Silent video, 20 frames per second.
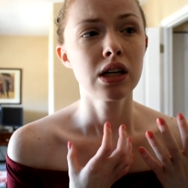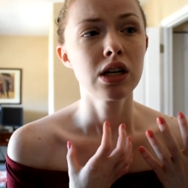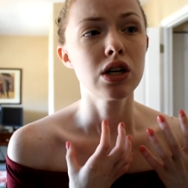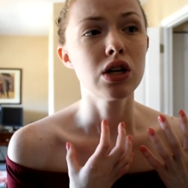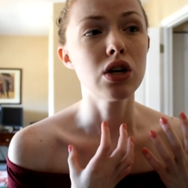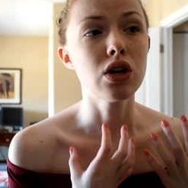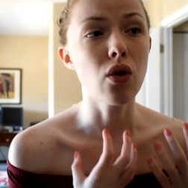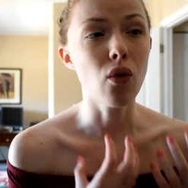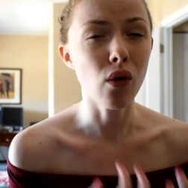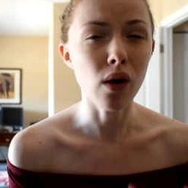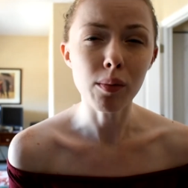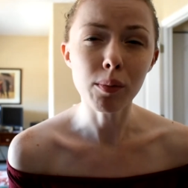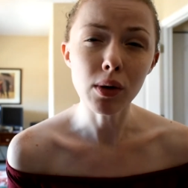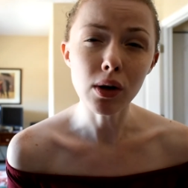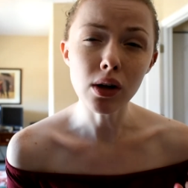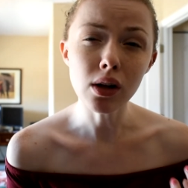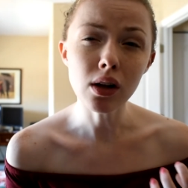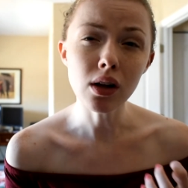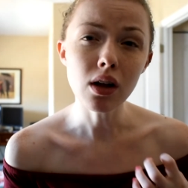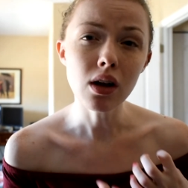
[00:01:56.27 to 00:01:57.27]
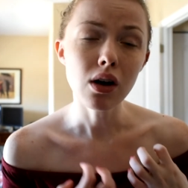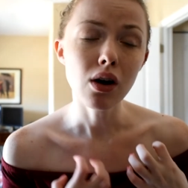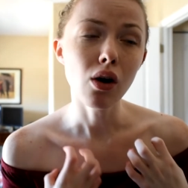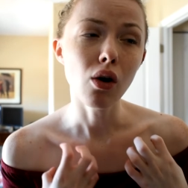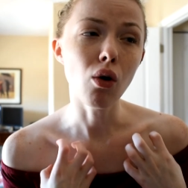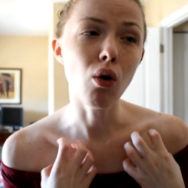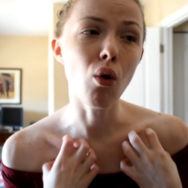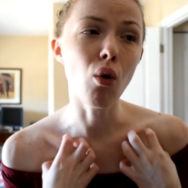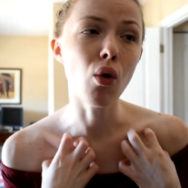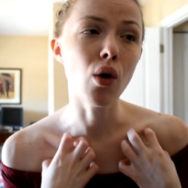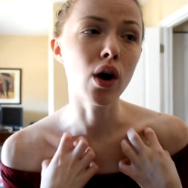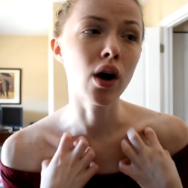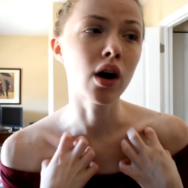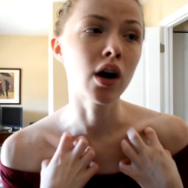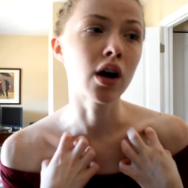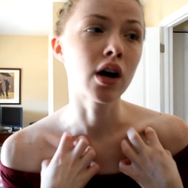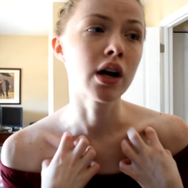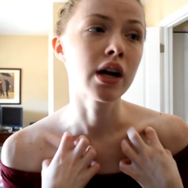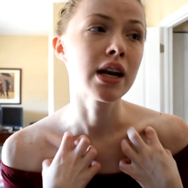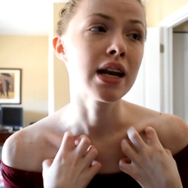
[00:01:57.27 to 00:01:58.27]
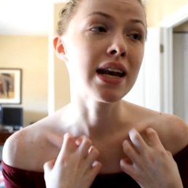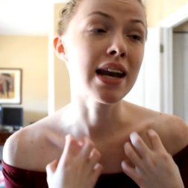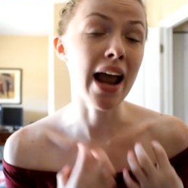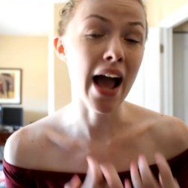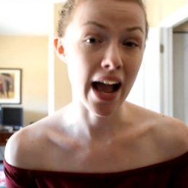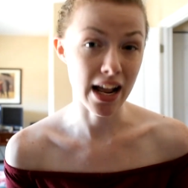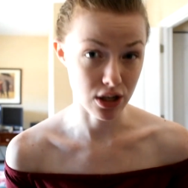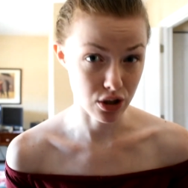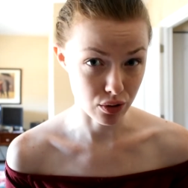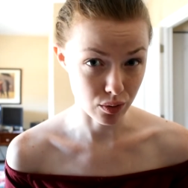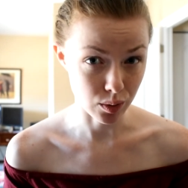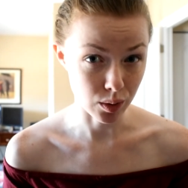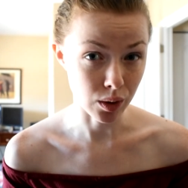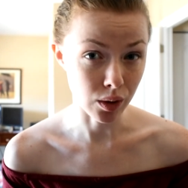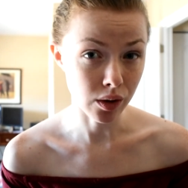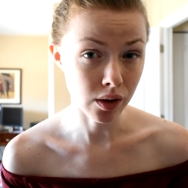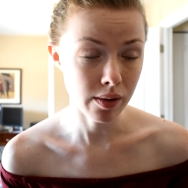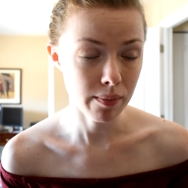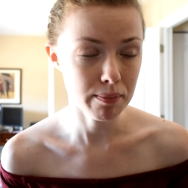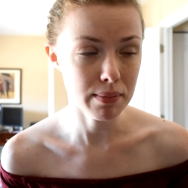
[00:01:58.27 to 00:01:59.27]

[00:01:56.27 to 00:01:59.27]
normal or natural